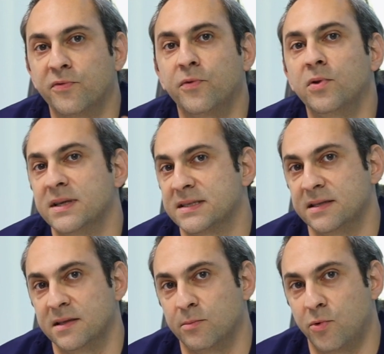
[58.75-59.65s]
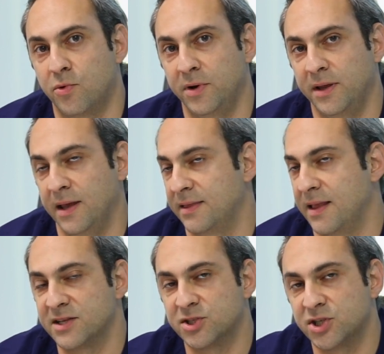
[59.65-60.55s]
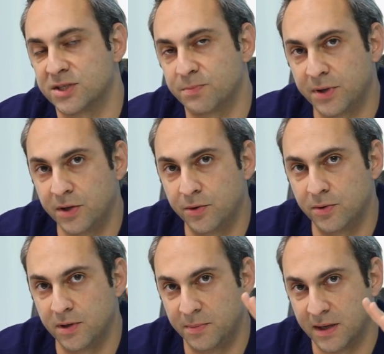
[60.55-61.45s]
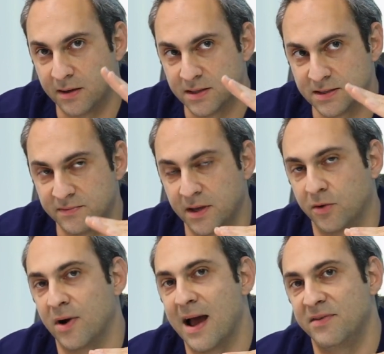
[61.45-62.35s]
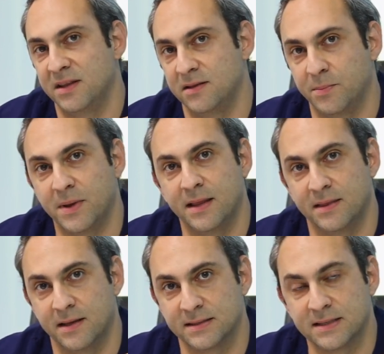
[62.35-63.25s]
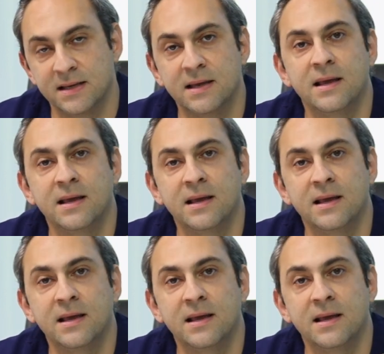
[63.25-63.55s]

fullness in the morning, and that's just purely because of the gravity dependent